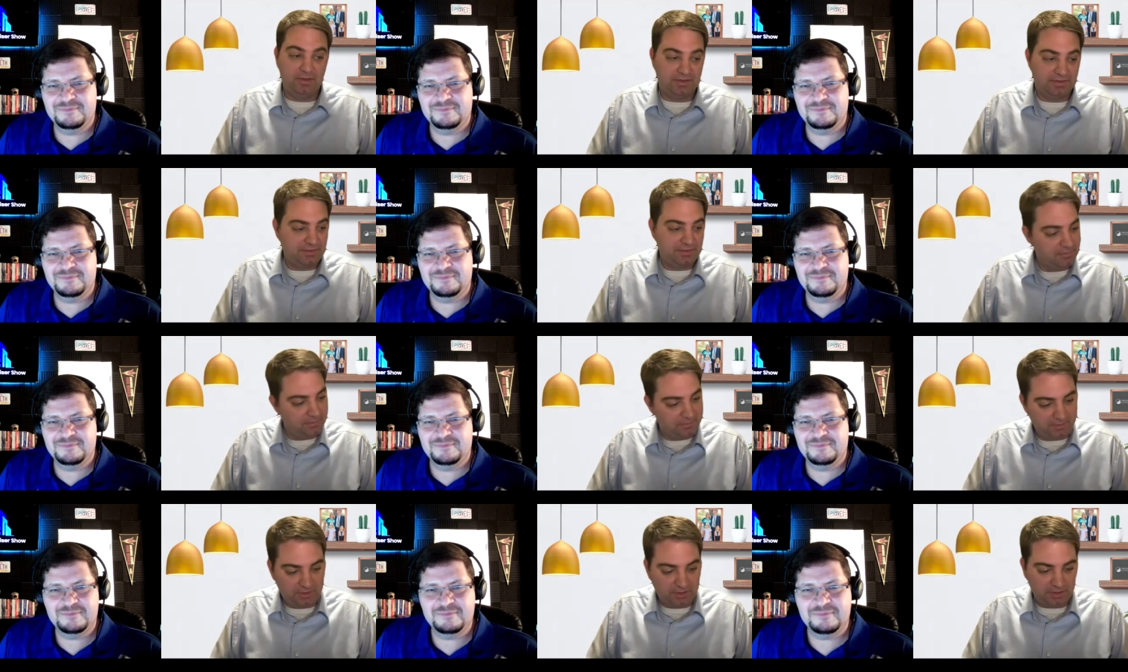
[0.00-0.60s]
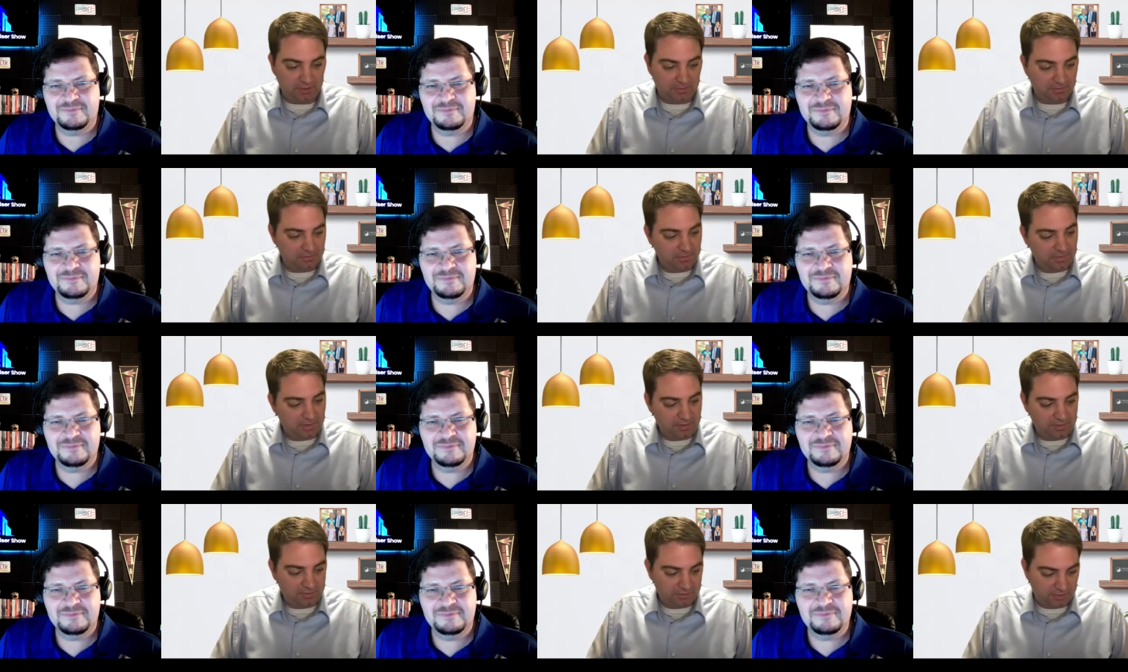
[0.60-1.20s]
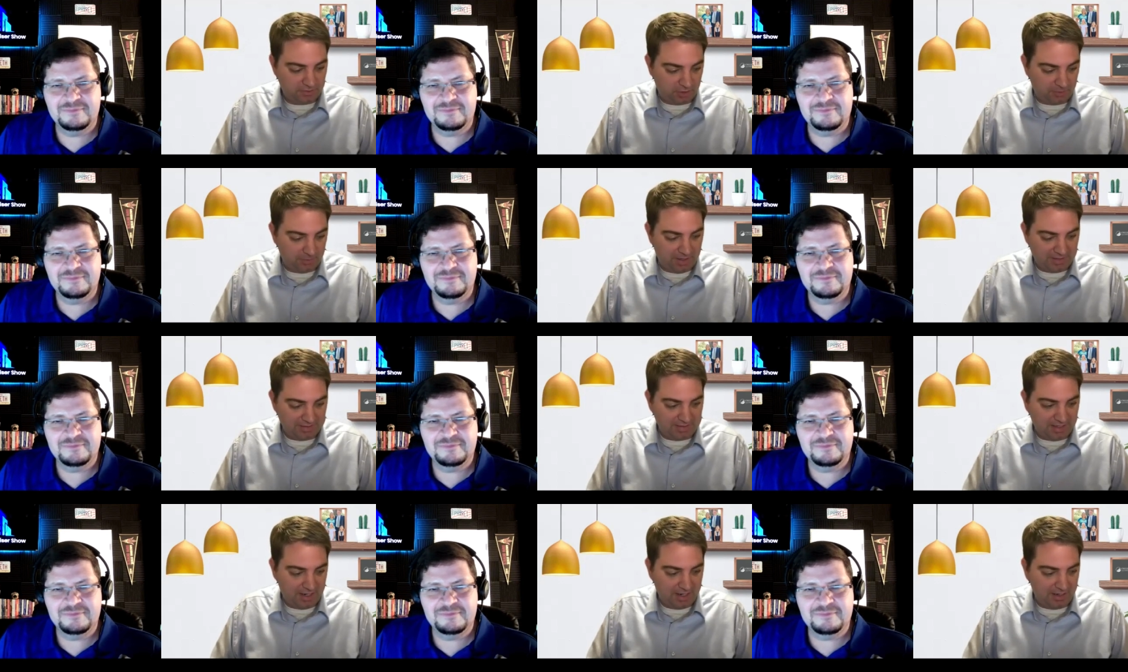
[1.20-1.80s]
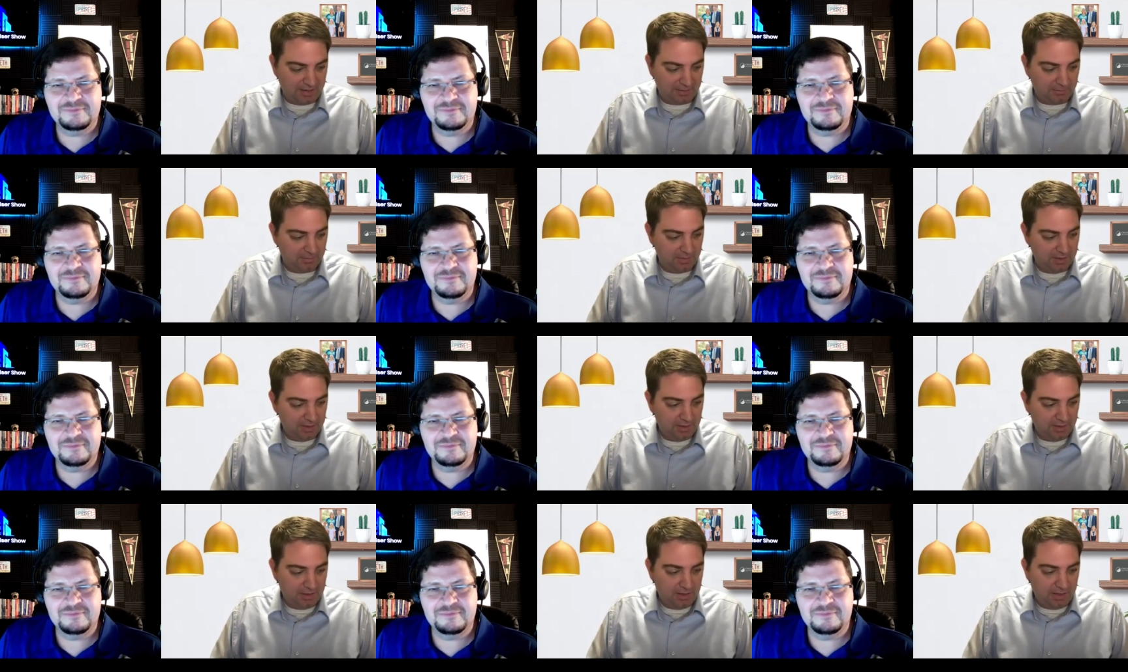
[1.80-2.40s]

Speaker 1: in this, you know, certain amount of time.